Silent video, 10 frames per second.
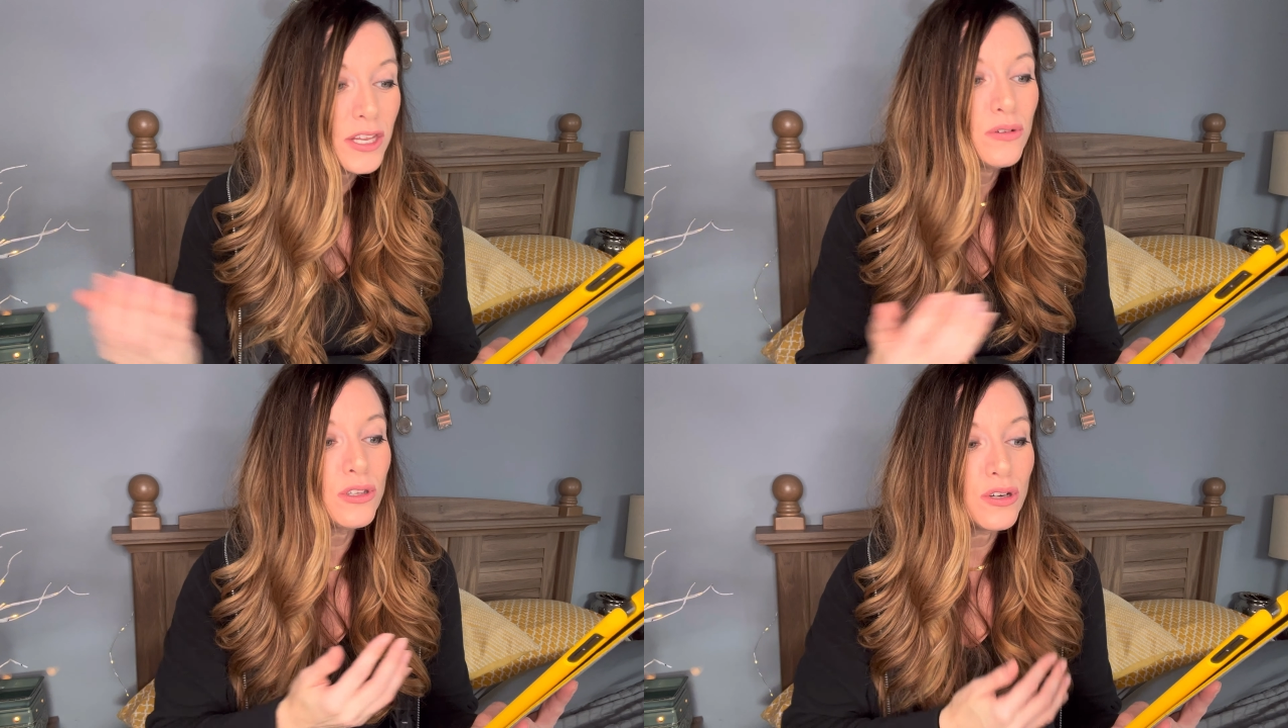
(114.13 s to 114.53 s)

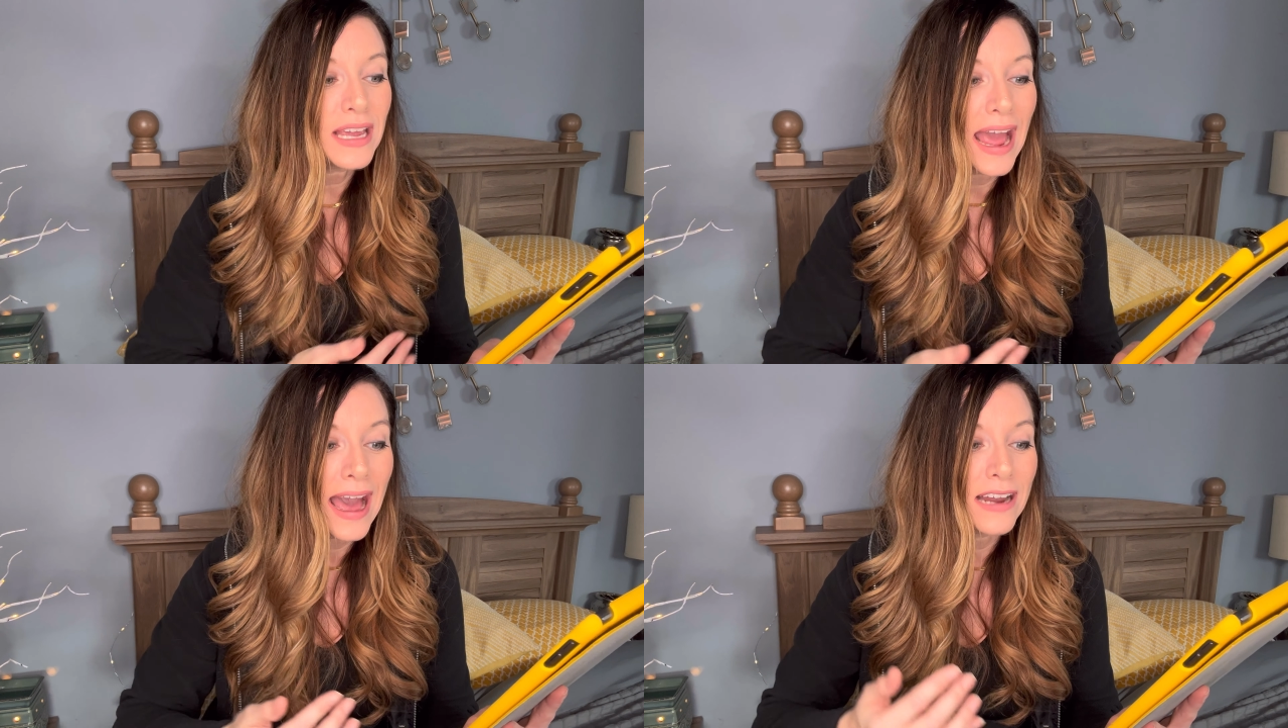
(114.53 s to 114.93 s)
you look
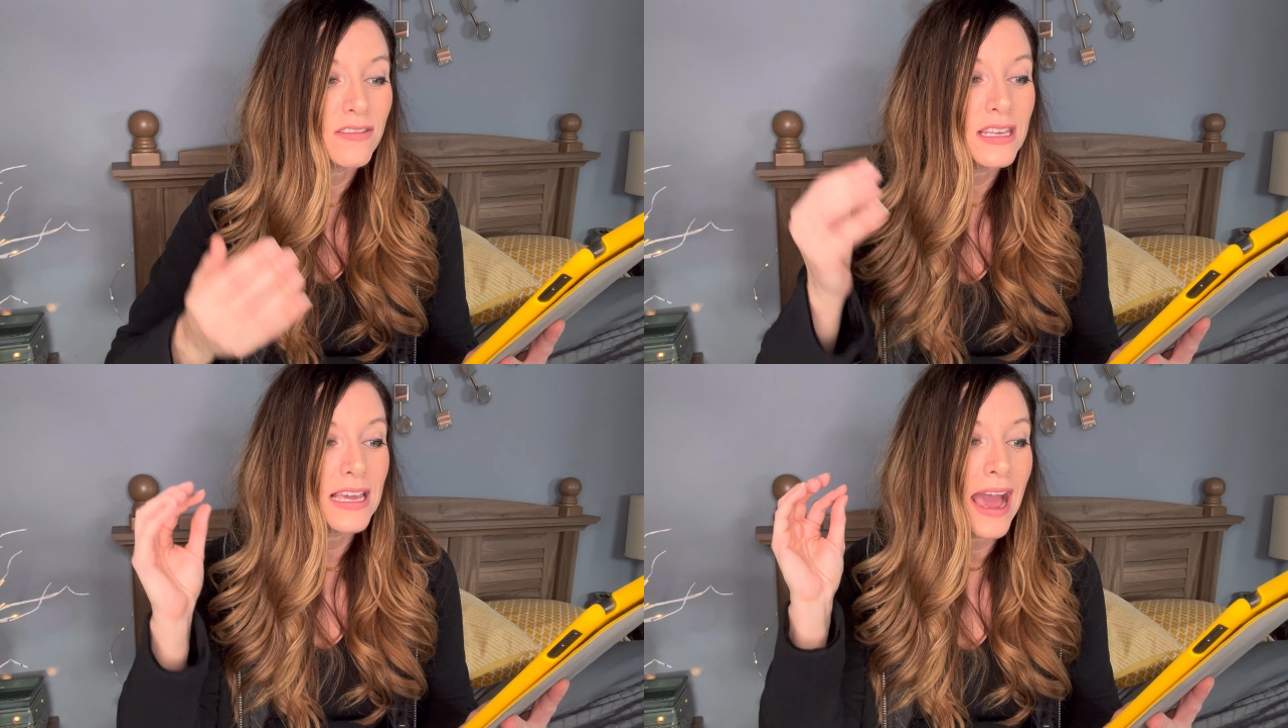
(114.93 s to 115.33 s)
at
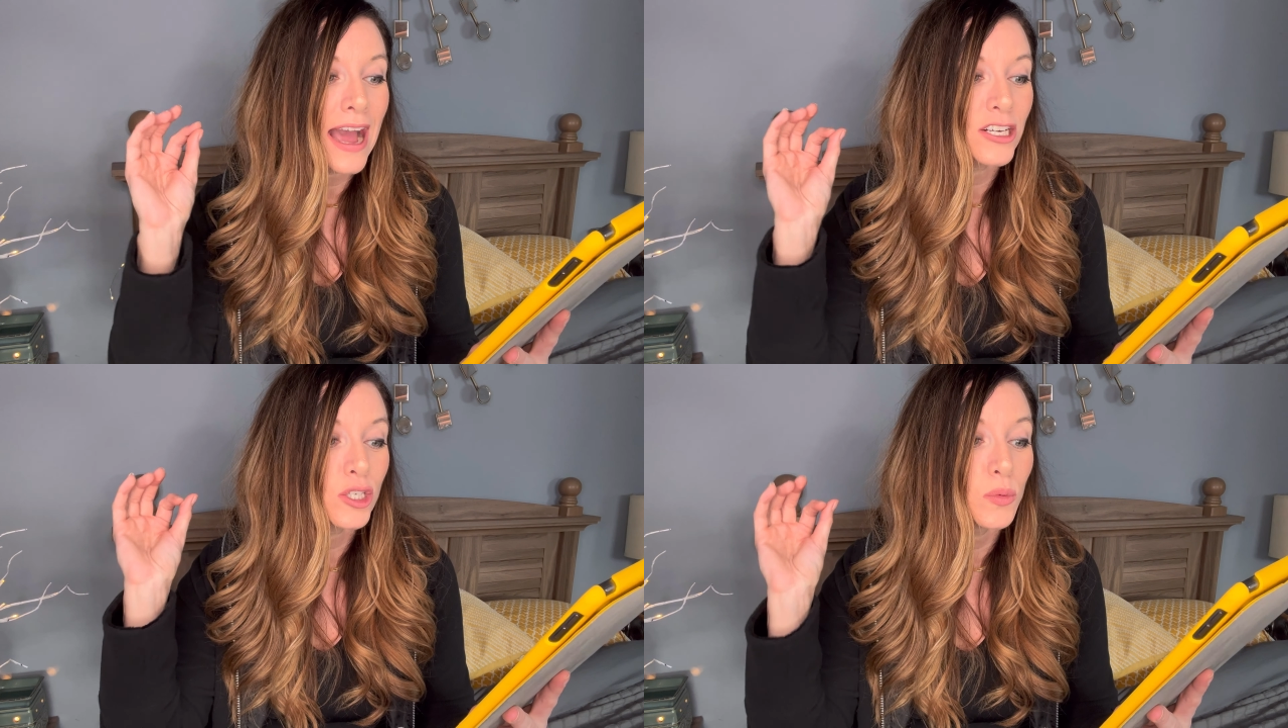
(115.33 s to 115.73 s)
the
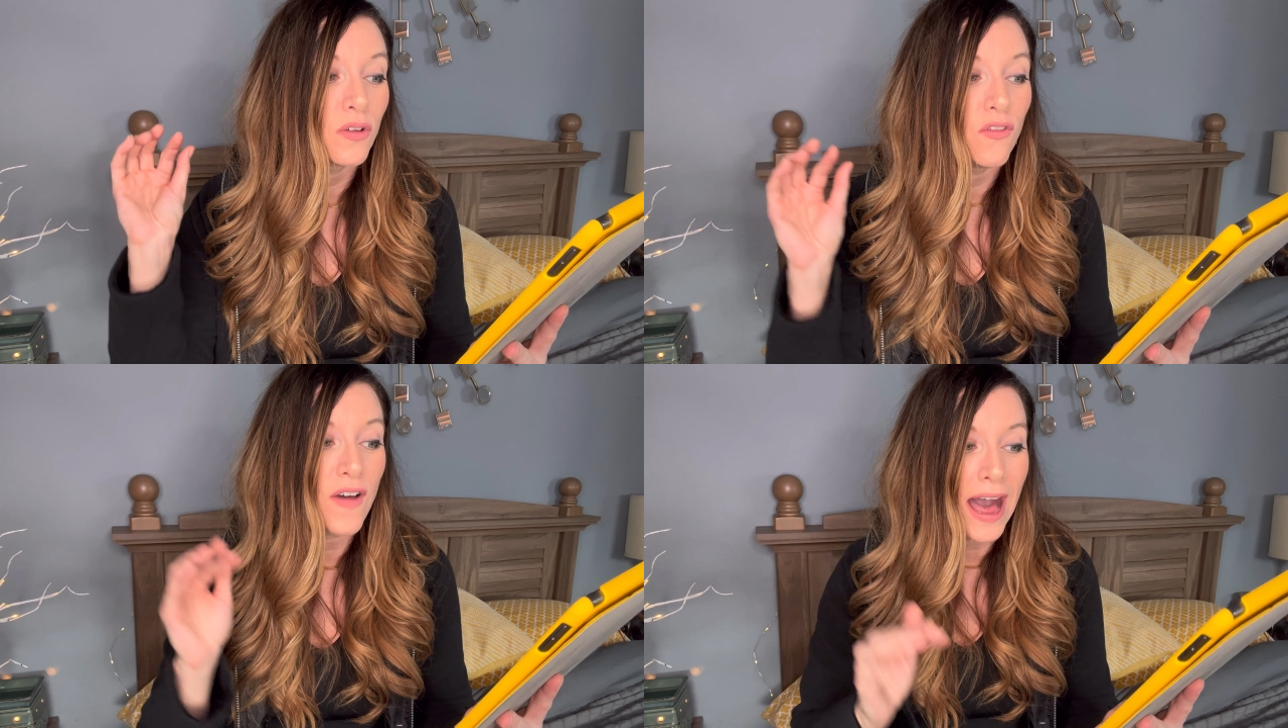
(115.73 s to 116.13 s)

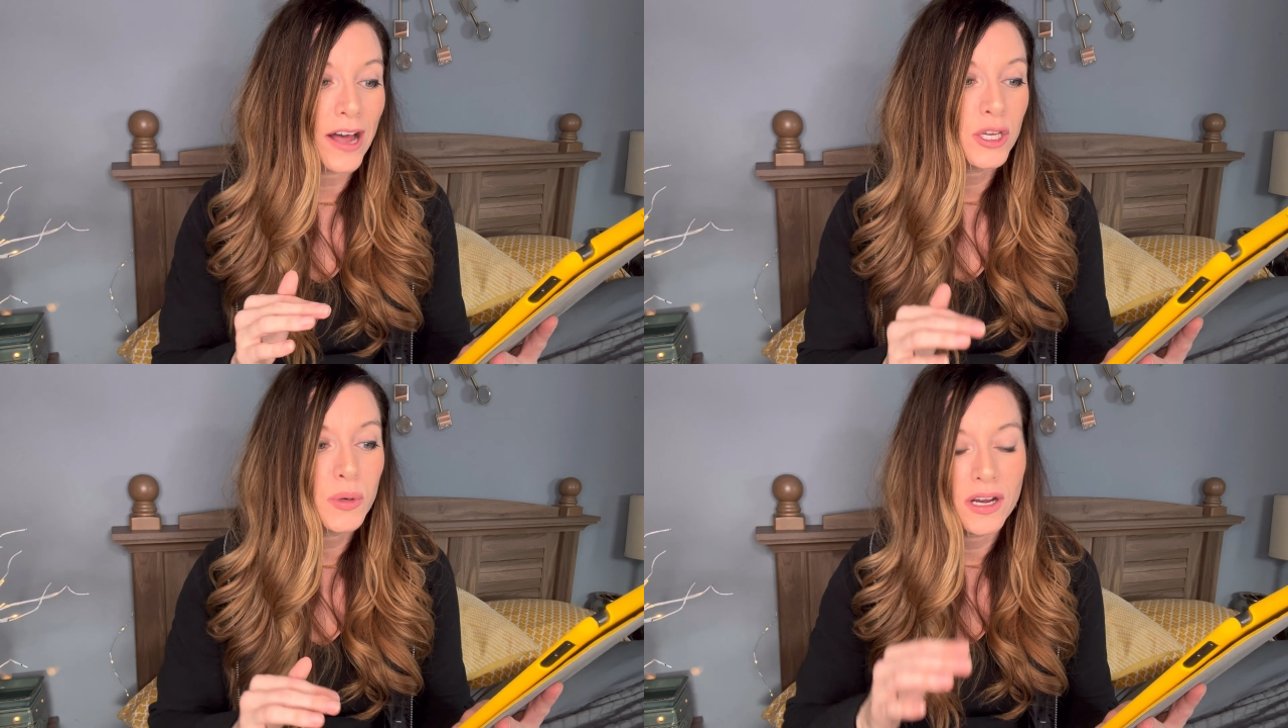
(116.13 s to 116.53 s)
actual
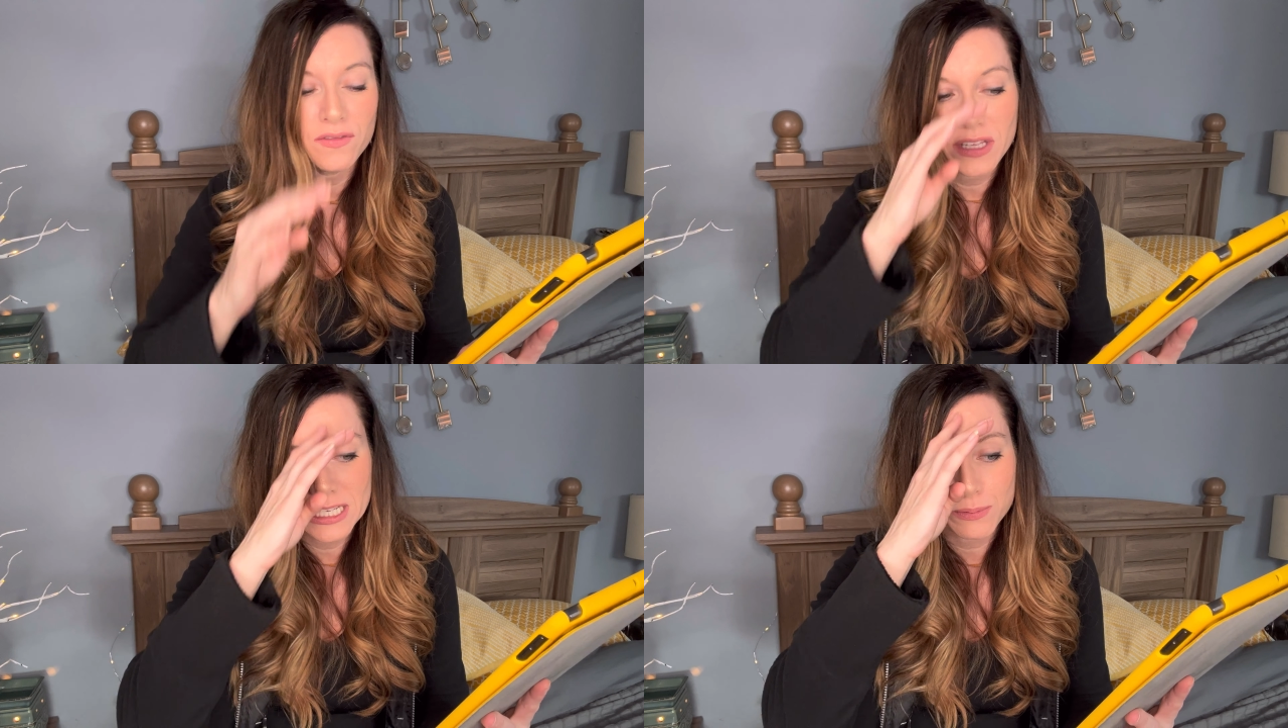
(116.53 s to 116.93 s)
value of
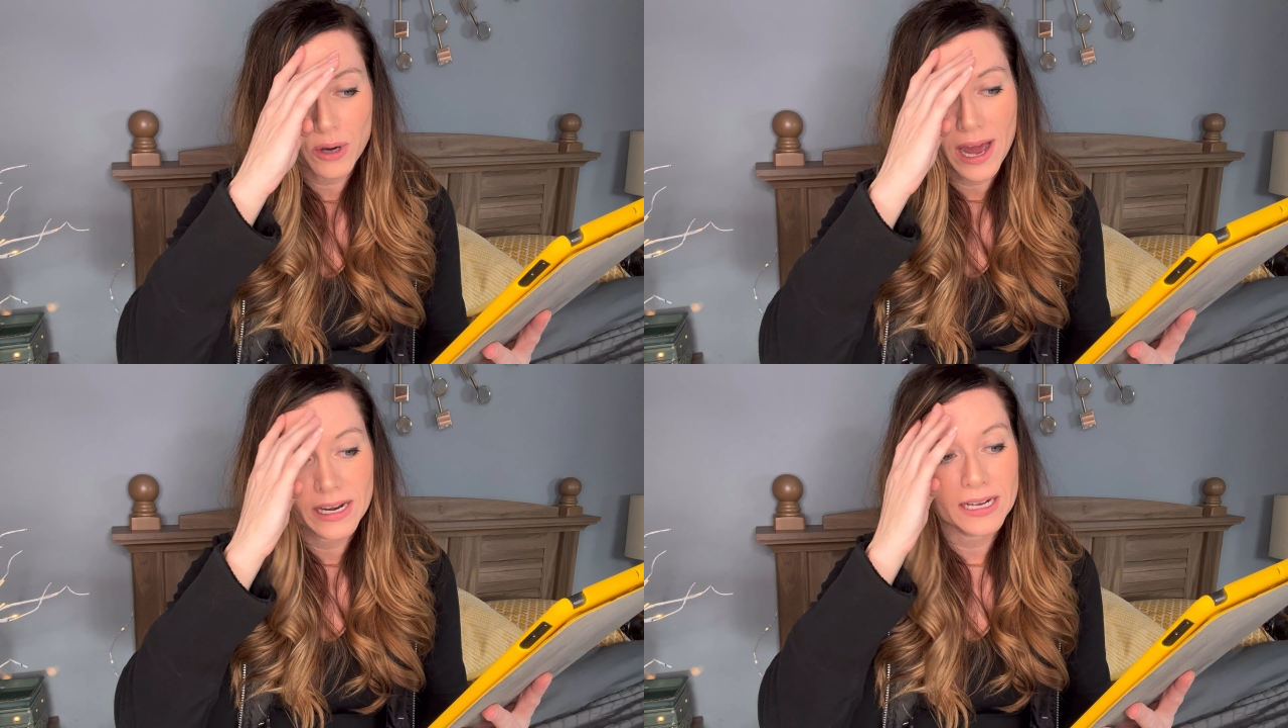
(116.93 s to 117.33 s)
these
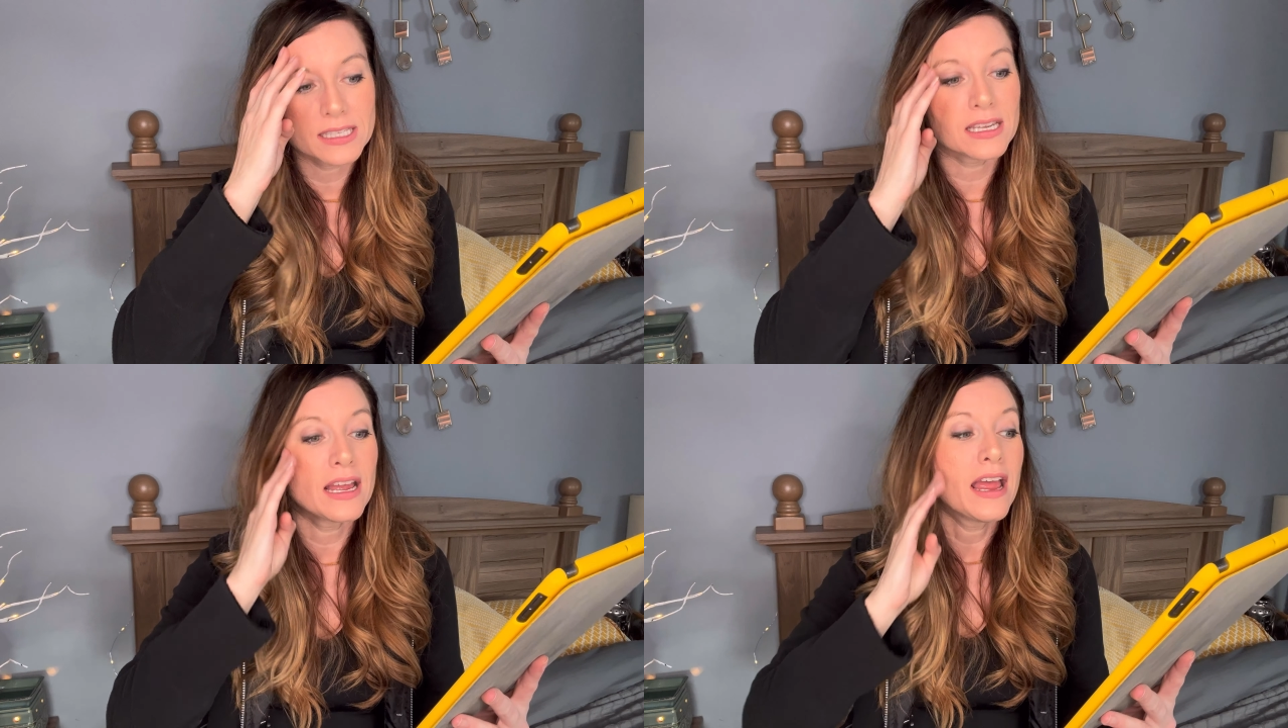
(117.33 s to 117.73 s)
products,